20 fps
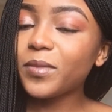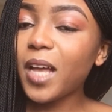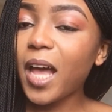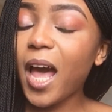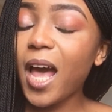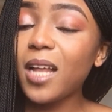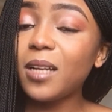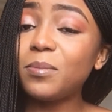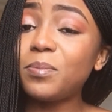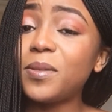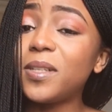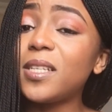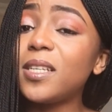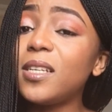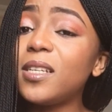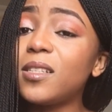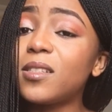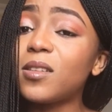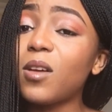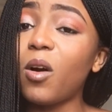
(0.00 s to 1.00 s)
And
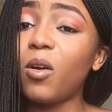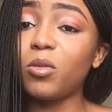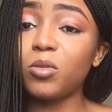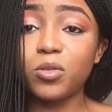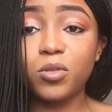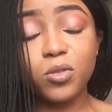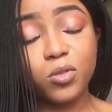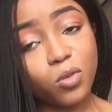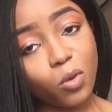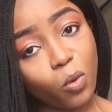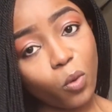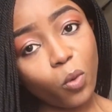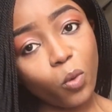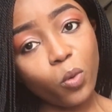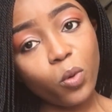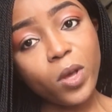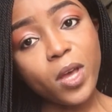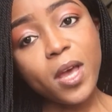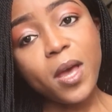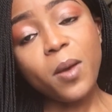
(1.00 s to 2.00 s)
please
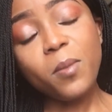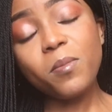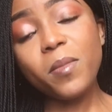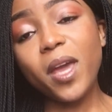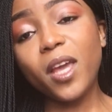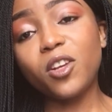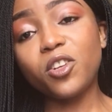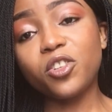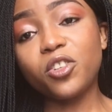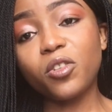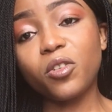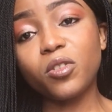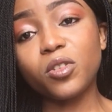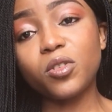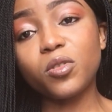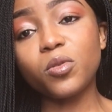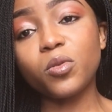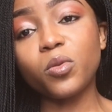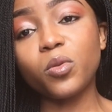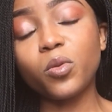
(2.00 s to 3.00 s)
also make sure
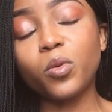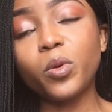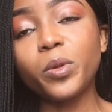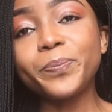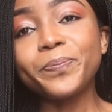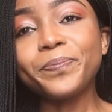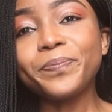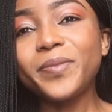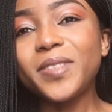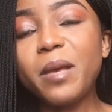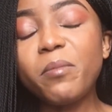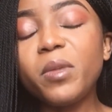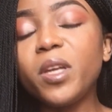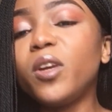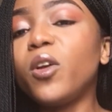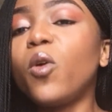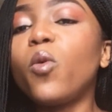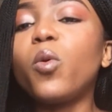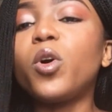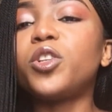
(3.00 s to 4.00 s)
to let me
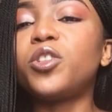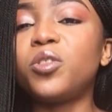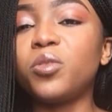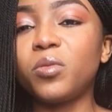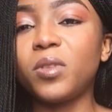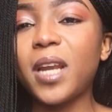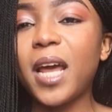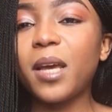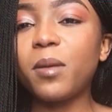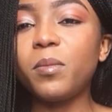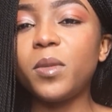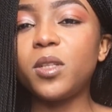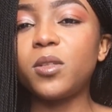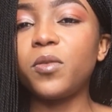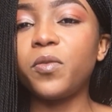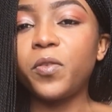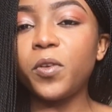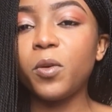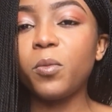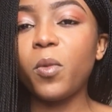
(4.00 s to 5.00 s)
know what you would like me
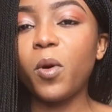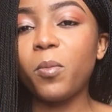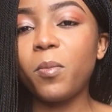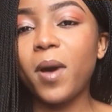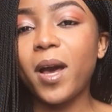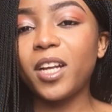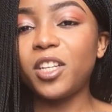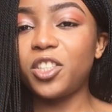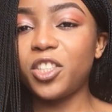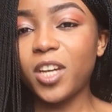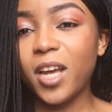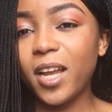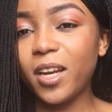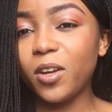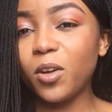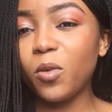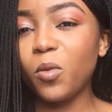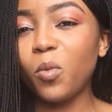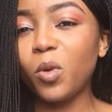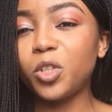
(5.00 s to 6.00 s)
to film on my
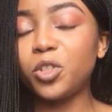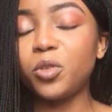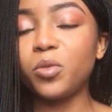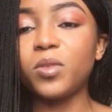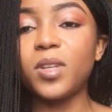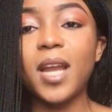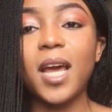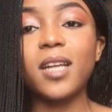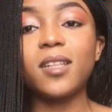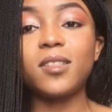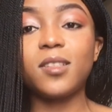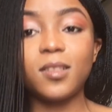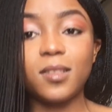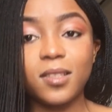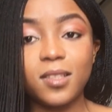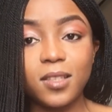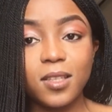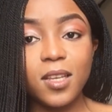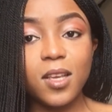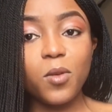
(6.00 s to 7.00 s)
channel, what you would like to
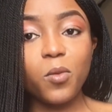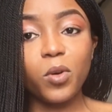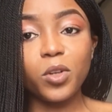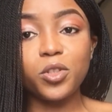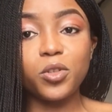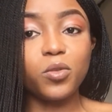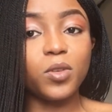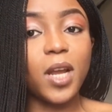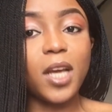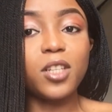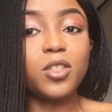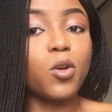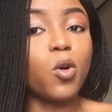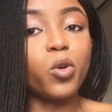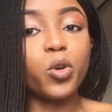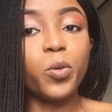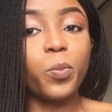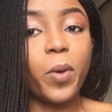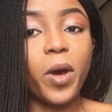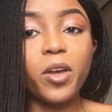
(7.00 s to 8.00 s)
see, what you would like to
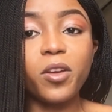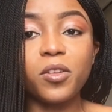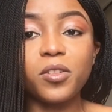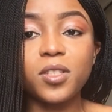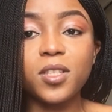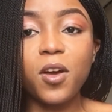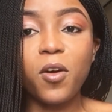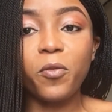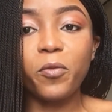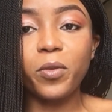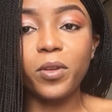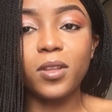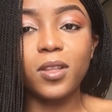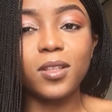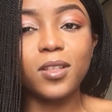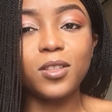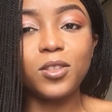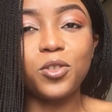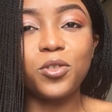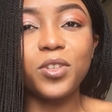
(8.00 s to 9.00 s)
occupy yourself
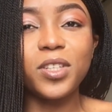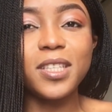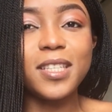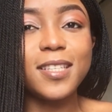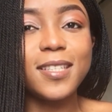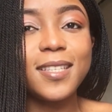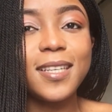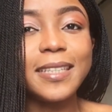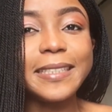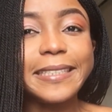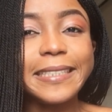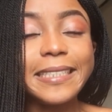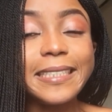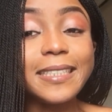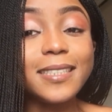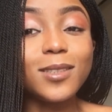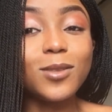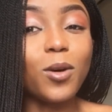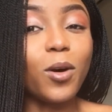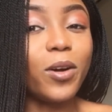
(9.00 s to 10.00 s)
with during this
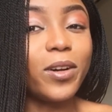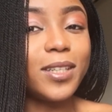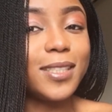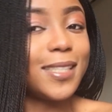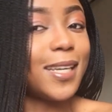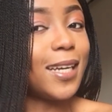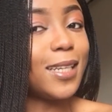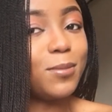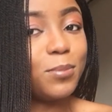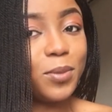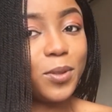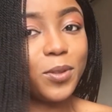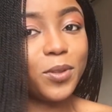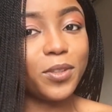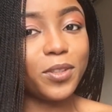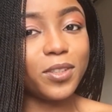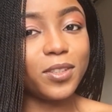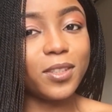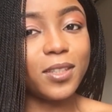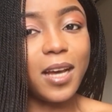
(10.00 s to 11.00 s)
quarantine
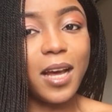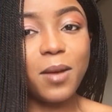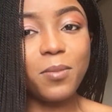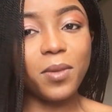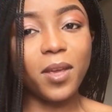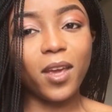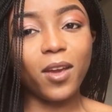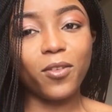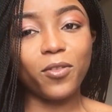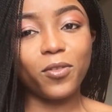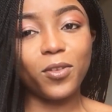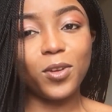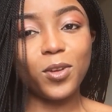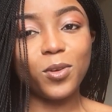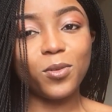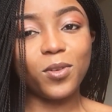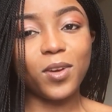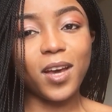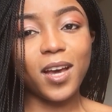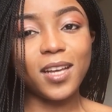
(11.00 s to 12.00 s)
period. I'm here for
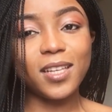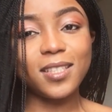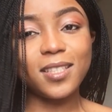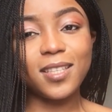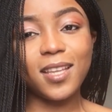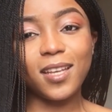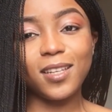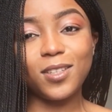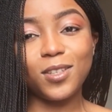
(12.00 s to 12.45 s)
you guys. Stay